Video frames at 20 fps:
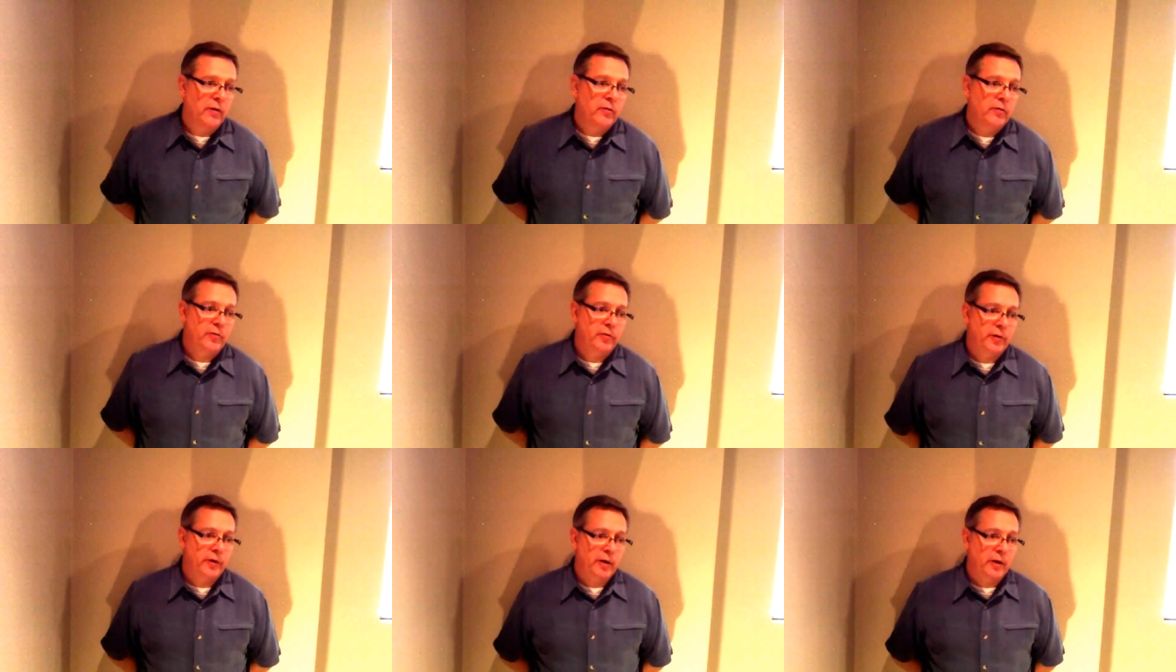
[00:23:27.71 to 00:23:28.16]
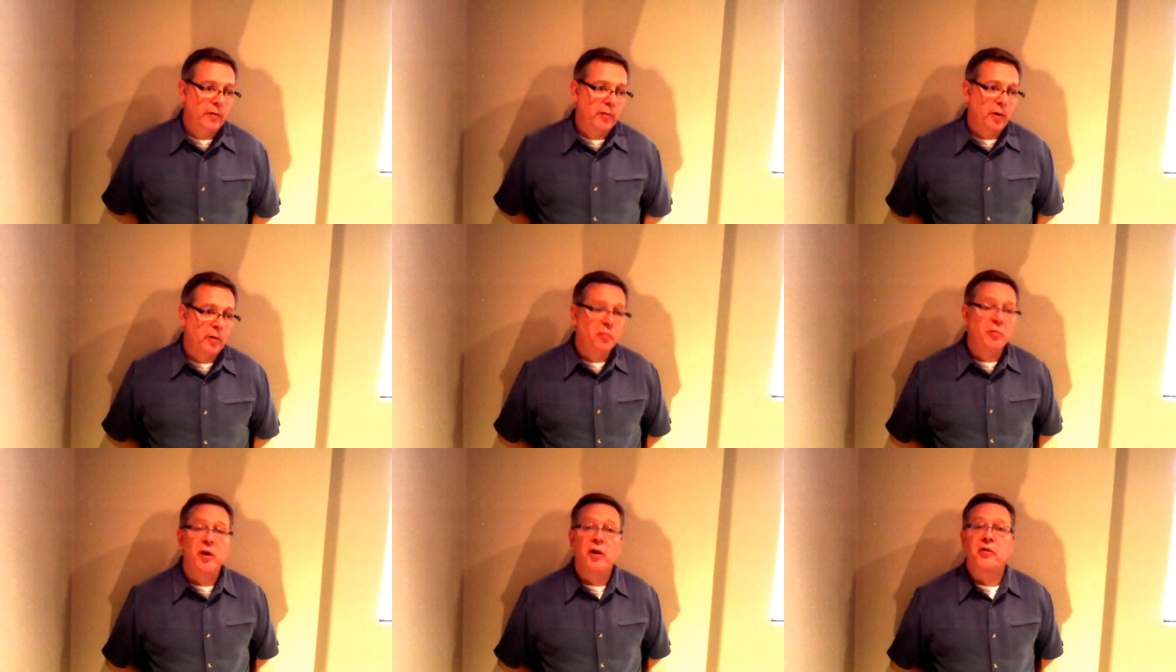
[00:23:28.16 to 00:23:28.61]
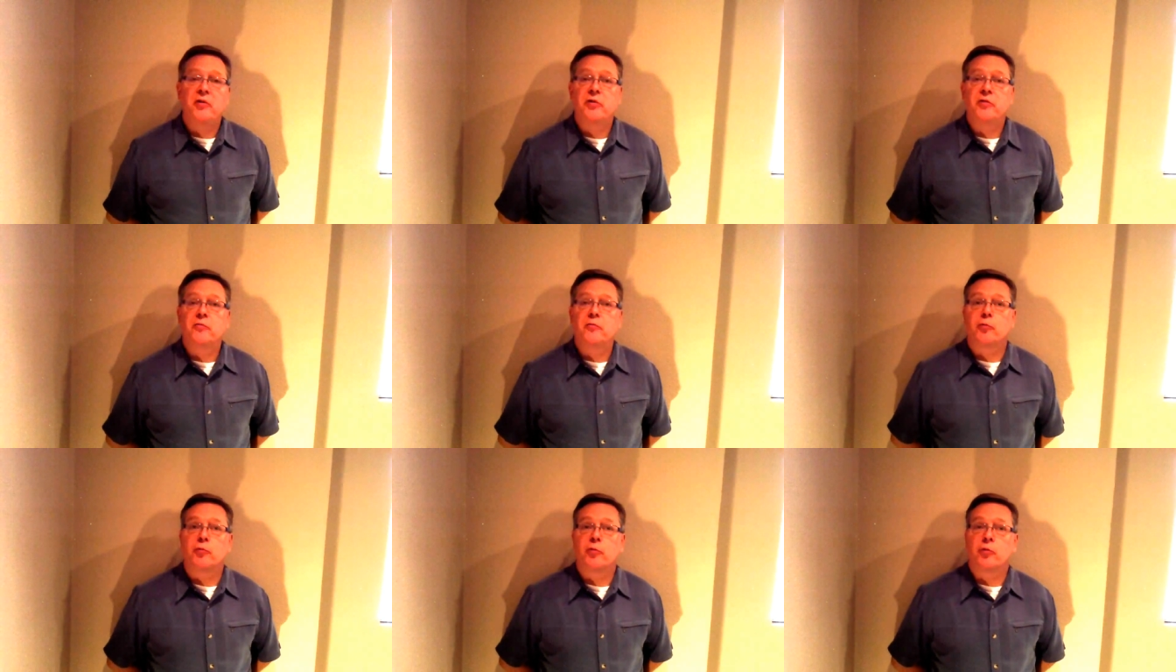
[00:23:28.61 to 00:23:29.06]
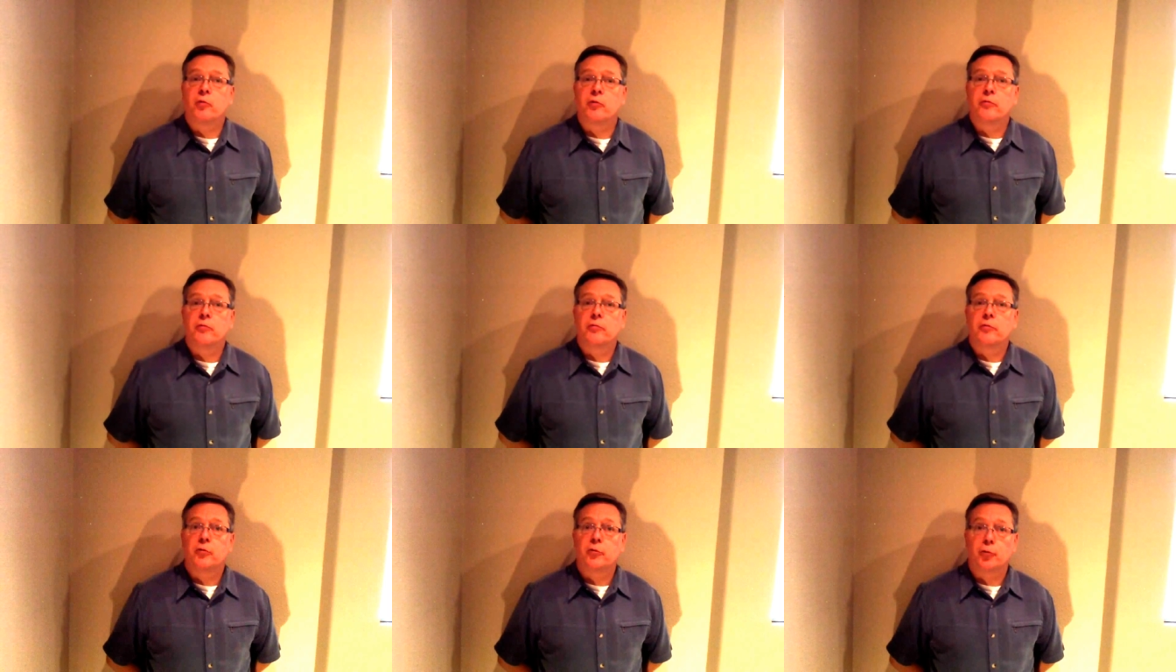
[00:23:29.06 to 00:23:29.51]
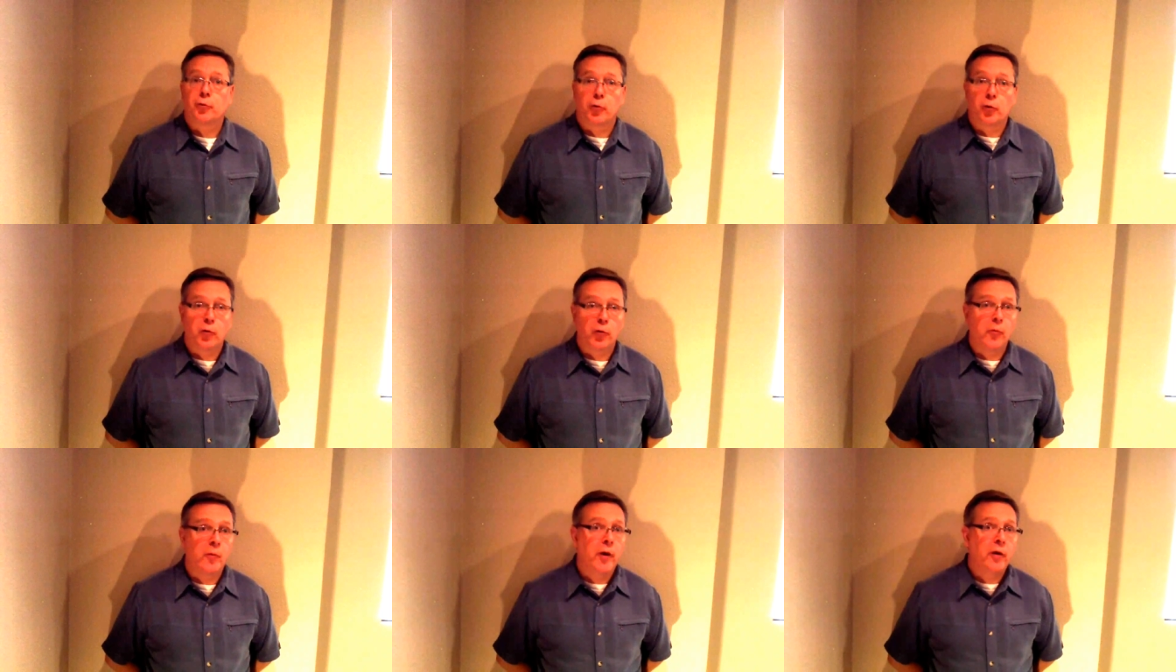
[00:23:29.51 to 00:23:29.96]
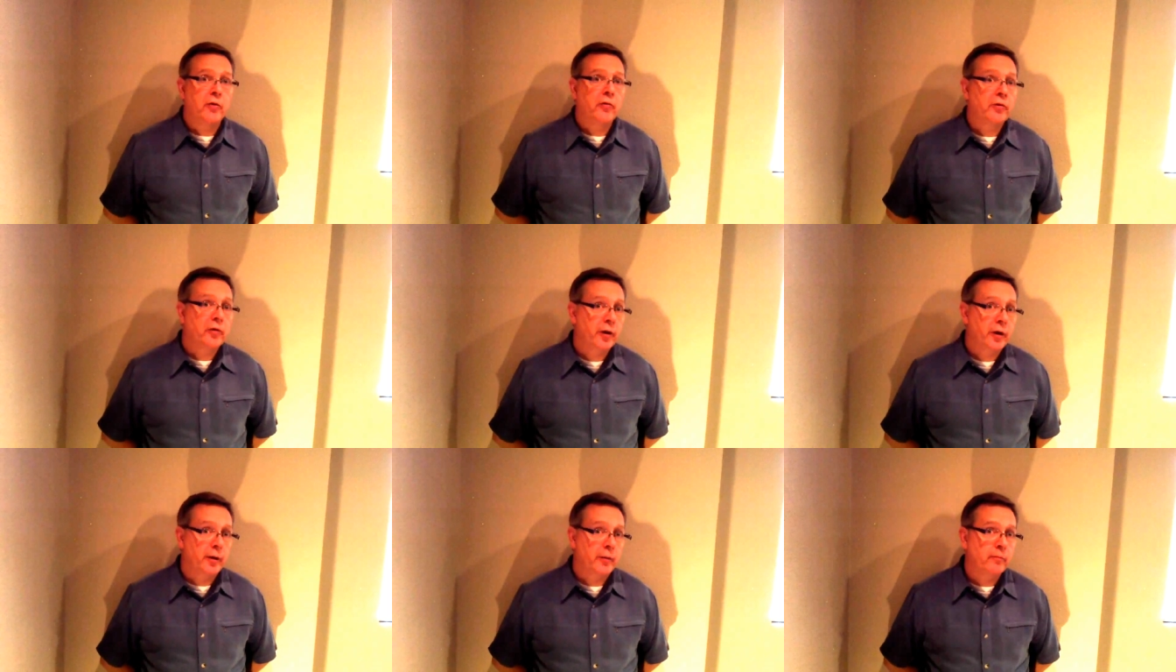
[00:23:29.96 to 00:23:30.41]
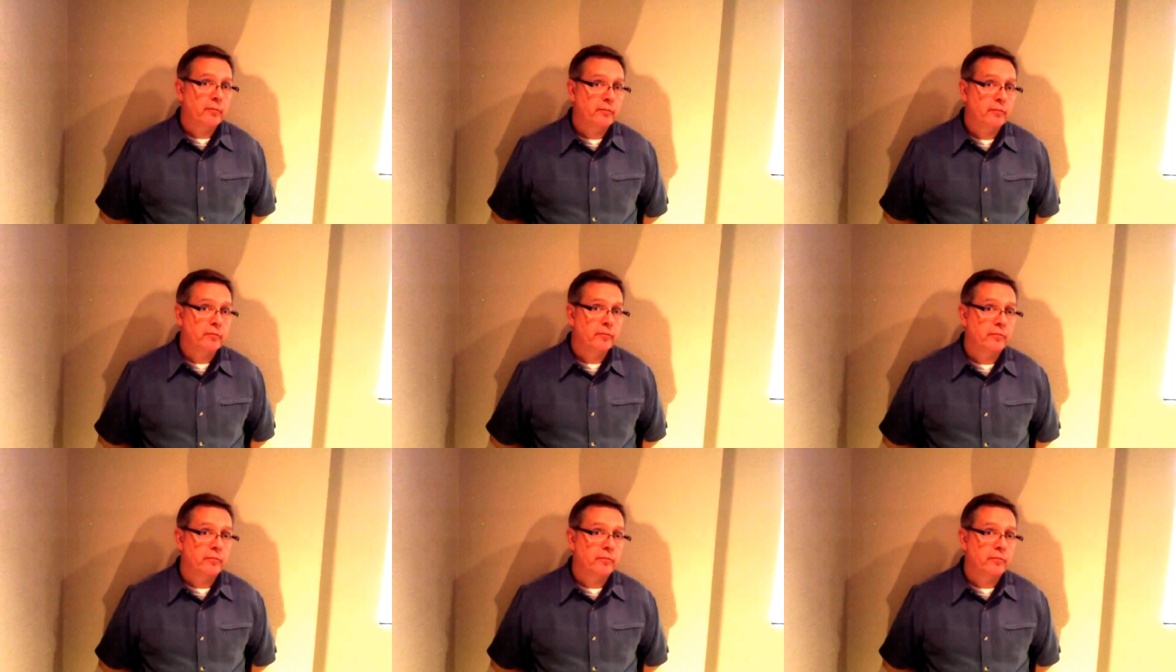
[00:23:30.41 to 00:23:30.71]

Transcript: seeing my patients for a shorter amount of time